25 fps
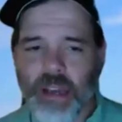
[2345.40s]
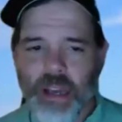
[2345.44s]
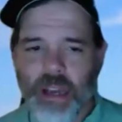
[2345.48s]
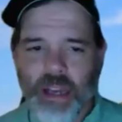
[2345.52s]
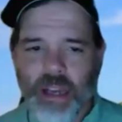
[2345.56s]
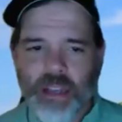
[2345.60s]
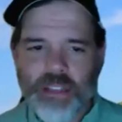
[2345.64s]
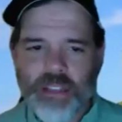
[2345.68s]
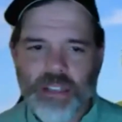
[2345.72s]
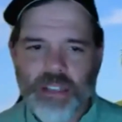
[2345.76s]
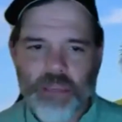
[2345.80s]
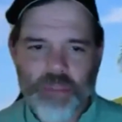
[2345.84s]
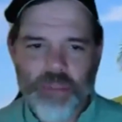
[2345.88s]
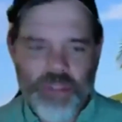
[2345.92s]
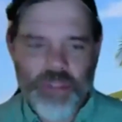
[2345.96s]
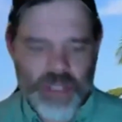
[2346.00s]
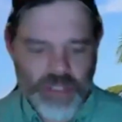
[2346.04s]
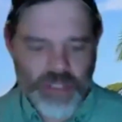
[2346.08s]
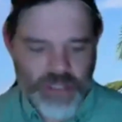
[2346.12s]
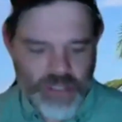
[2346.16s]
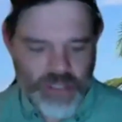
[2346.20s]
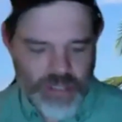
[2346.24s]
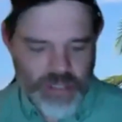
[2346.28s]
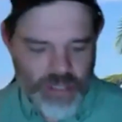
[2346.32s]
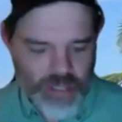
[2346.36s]
some of
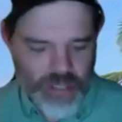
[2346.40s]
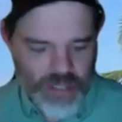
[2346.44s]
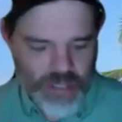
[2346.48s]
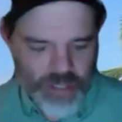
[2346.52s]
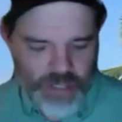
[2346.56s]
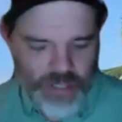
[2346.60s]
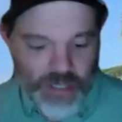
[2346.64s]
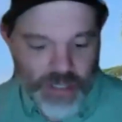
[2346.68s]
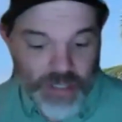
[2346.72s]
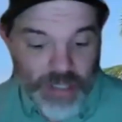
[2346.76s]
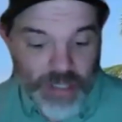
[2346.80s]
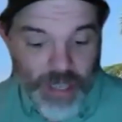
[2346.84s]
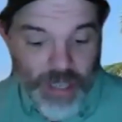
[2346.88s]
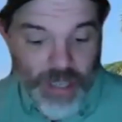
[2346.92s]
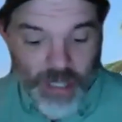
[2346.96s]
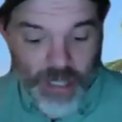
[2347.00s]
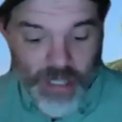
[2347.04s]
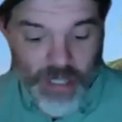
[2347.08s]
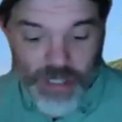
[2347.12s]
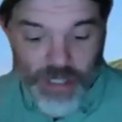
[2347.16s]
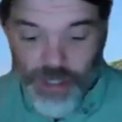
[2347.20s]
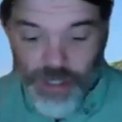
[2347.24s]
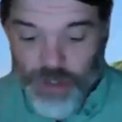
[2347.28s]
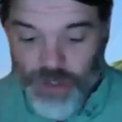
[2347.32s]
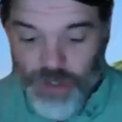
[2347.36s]
these systemic
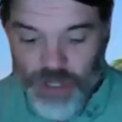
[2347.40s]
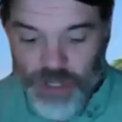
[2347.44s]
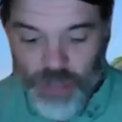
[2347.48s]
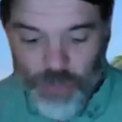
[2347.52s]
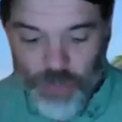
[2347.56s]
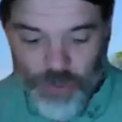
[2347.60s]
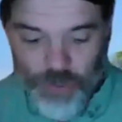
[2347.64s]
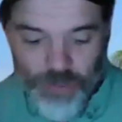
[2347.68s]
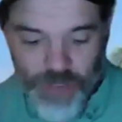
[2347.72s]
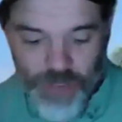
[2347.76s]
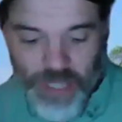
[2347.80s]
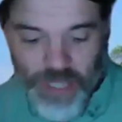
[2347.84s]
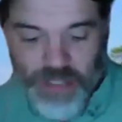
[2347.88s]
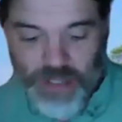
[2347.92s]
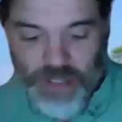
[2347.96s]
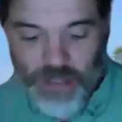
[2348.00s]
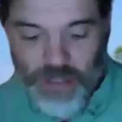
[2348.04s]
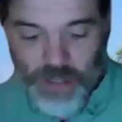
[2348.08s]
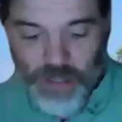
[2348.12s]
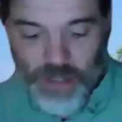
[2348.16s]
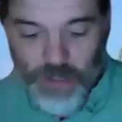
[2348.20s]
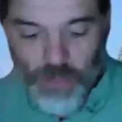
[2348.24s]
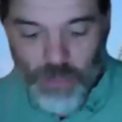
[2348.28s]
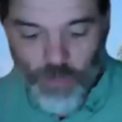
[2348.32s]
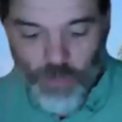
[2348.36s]
issues that we're
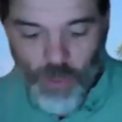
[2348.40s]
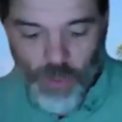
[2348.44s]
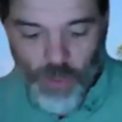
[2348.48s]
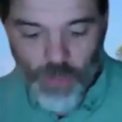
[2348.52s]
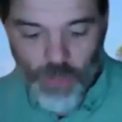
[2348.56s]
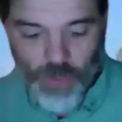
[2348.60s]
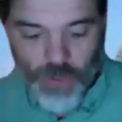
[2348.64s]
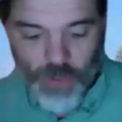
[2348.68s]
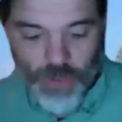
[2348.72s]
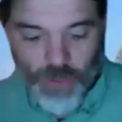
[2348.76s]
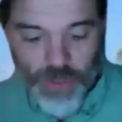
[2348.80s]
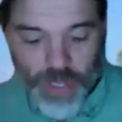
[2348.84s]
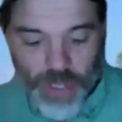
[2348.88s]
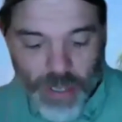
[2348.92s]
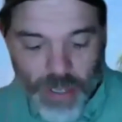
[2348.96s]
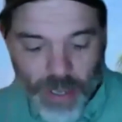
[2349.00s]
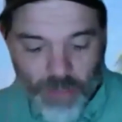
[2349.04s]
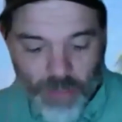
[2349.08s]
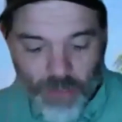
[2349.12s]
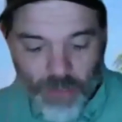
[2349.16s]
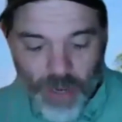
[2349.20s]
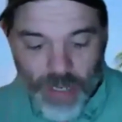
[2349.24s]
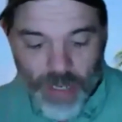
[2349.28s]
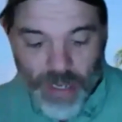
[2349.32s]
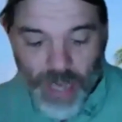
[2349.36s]
facing, what we're looking
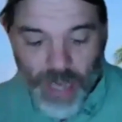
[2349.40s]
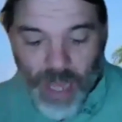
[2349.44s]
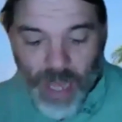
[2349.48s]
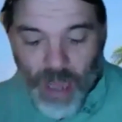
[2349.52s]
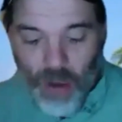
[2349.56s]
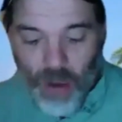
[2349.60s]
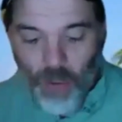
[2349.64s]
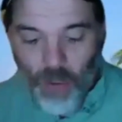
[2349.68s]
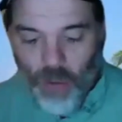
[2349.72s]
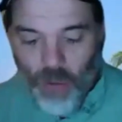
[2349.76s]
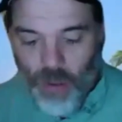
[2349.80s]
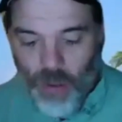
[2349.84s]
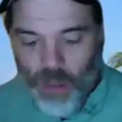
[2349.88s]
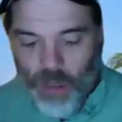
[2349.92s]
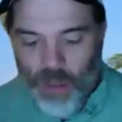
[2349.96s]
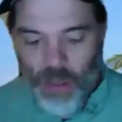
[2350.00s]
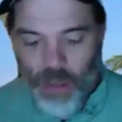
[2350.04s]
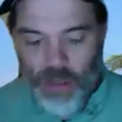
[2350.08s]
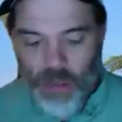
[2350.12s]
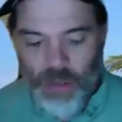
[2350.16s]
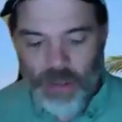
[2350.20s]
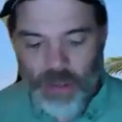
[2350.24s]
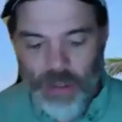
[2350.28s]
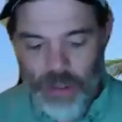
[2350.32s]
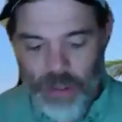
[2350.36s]
at right now,
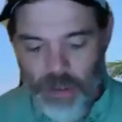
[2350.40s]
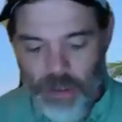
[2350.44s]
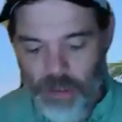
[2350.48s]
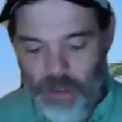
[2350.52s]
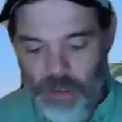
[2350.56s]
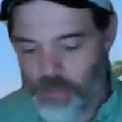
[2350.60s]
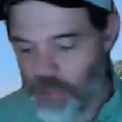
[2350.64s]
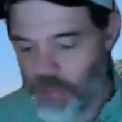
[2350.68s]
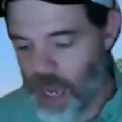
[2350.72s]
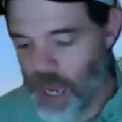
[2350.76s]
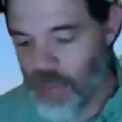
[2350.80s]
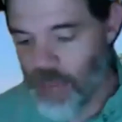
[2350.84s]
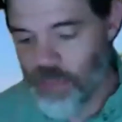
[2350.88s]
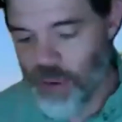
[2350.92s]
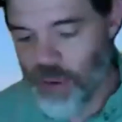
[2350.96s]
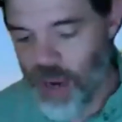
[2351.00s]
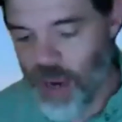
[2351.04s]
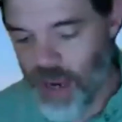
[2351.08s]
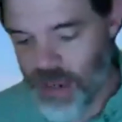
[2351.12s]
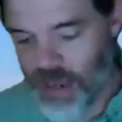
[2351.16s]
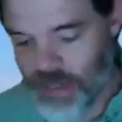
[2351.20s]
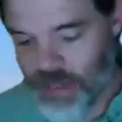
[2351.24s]
the byproduct